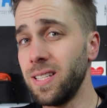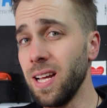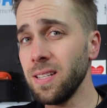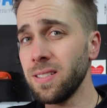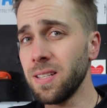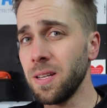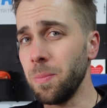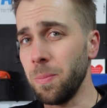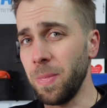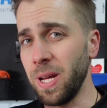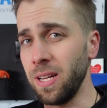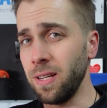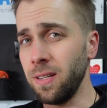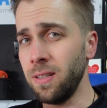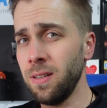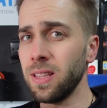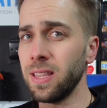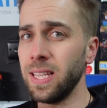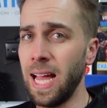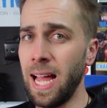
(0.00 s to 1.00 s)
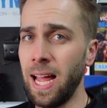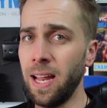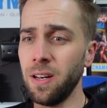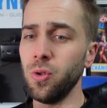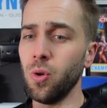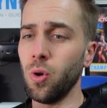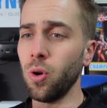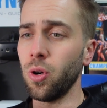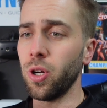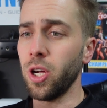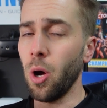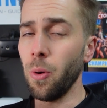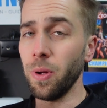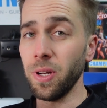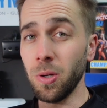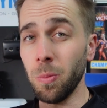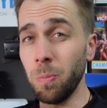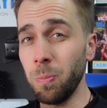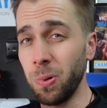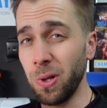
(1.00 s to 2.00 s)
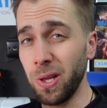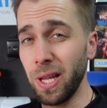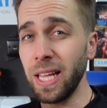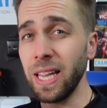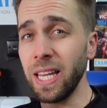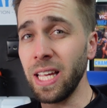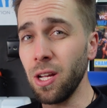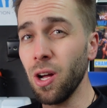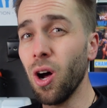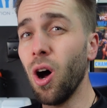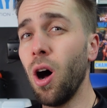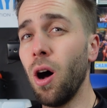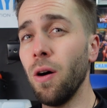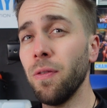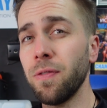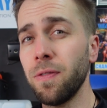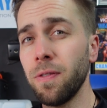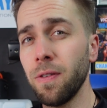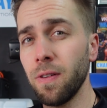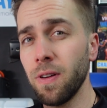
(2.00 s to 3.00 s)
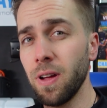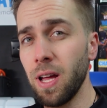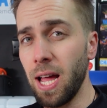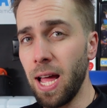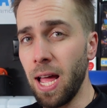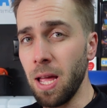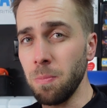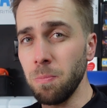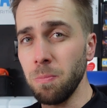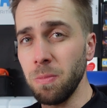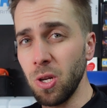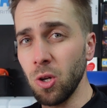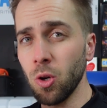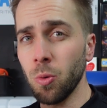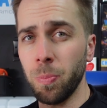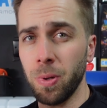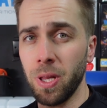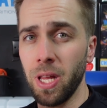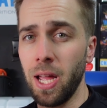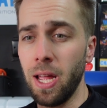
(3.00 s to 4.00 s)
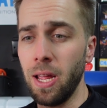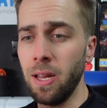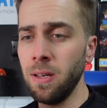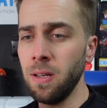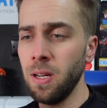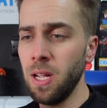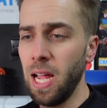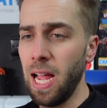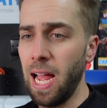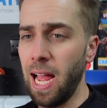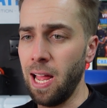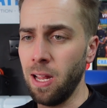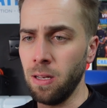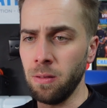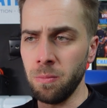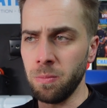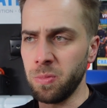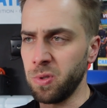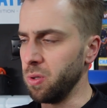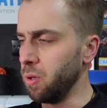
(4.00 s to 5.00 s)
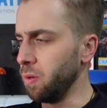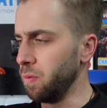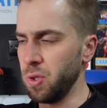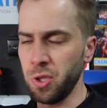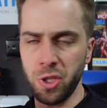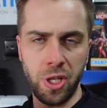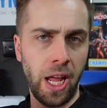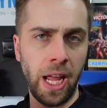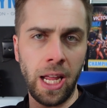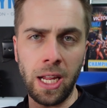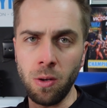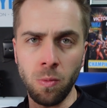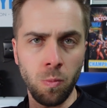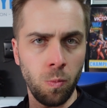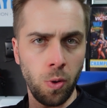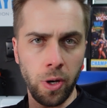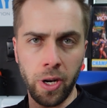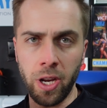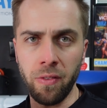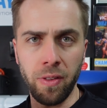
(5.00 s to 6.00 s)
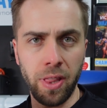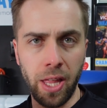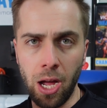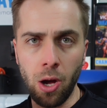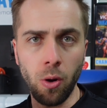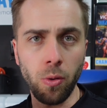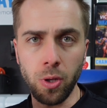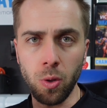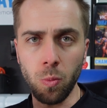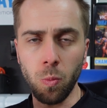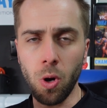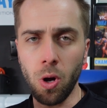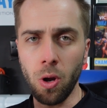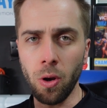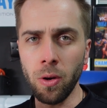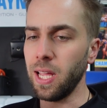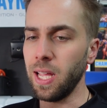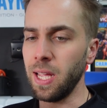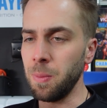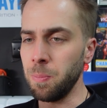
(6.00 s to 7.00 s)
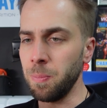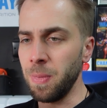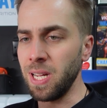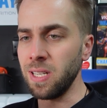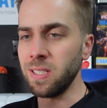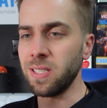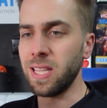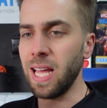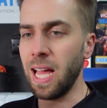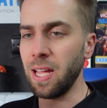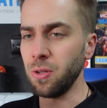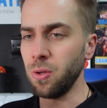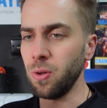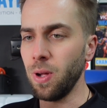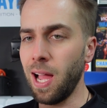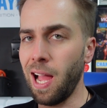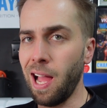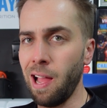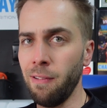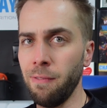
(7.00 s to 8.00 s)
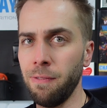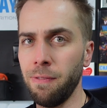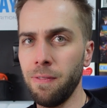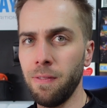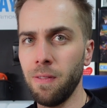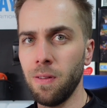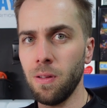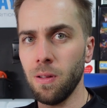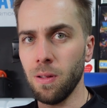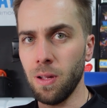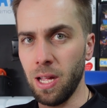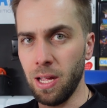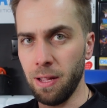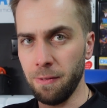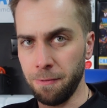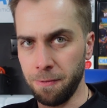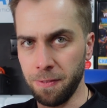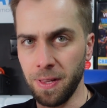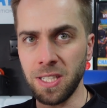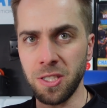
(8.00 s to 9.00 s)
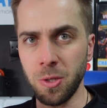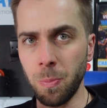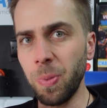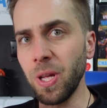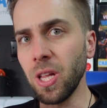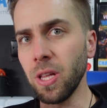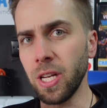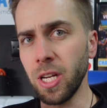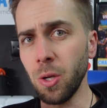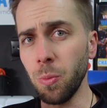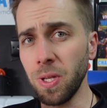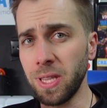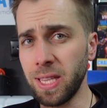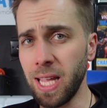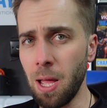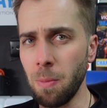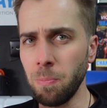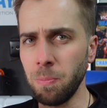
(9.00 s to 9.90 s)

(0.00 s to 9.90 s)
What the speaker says: doesn't mean that you're going completely off a meal plan and sort of just eating whatever the hell you want. It means that you have flexibility with that